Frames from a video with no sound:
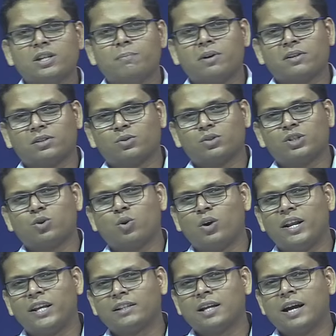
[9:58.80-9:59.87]
person who is
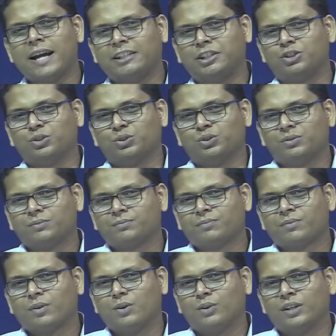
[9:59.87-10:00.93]
holding the attitude,
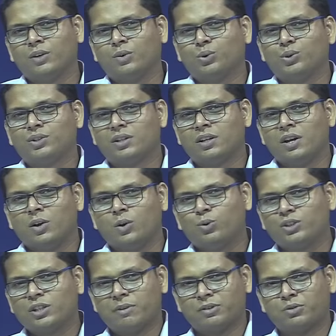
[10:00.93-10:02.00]
okay, who is
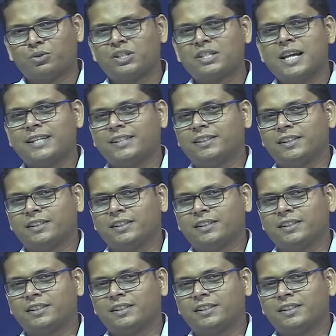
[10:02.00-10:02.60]
the person who is liking